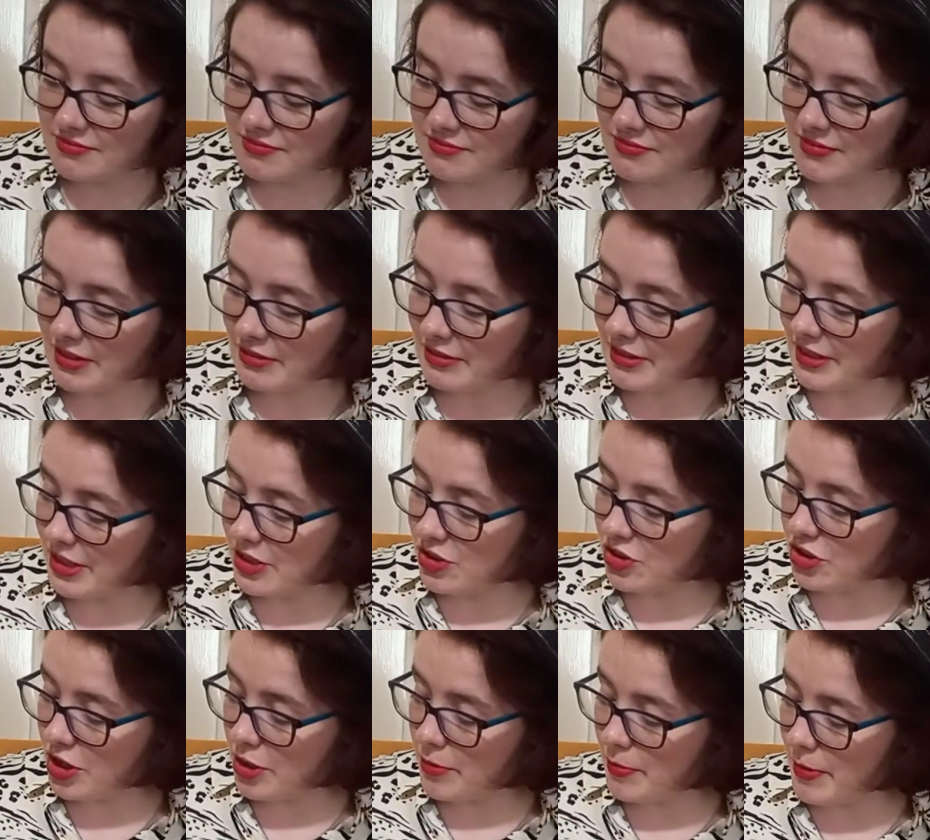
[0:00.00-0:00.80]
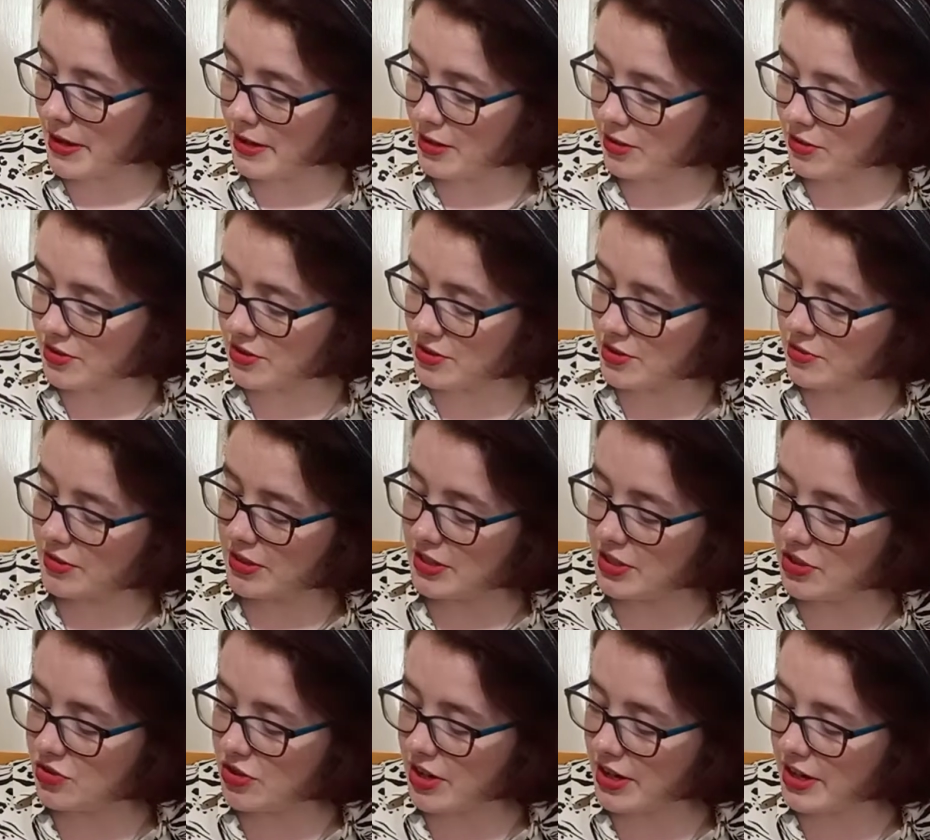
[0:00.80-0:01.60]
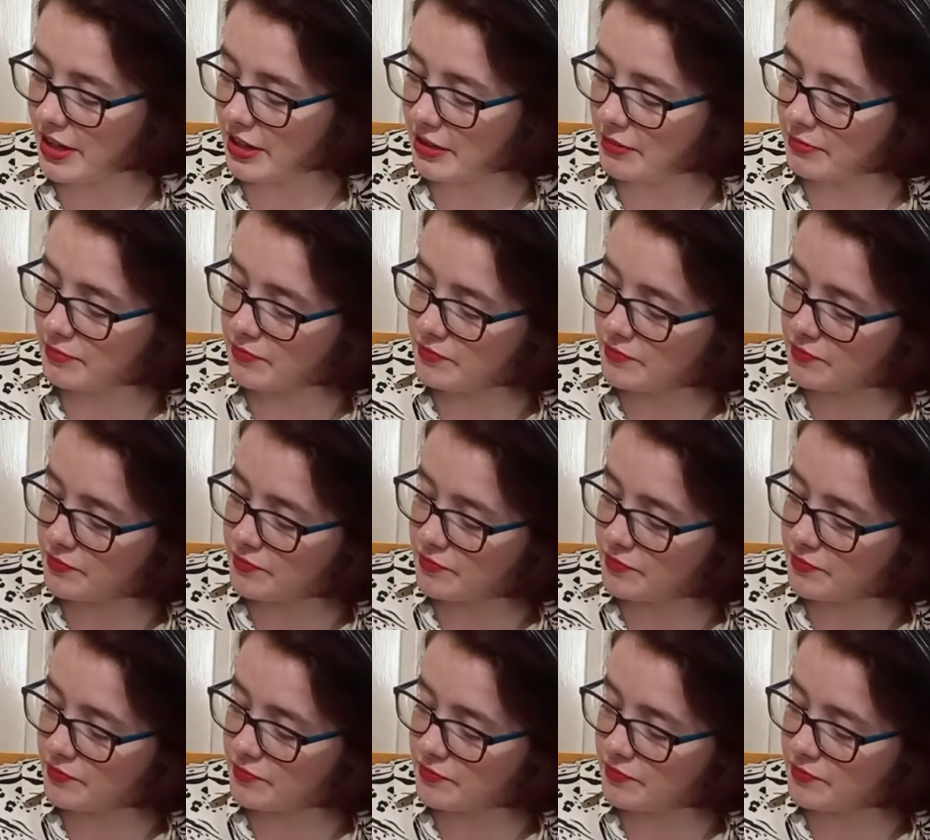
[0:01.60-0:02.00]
I really enjoy her patterns. It's really striking.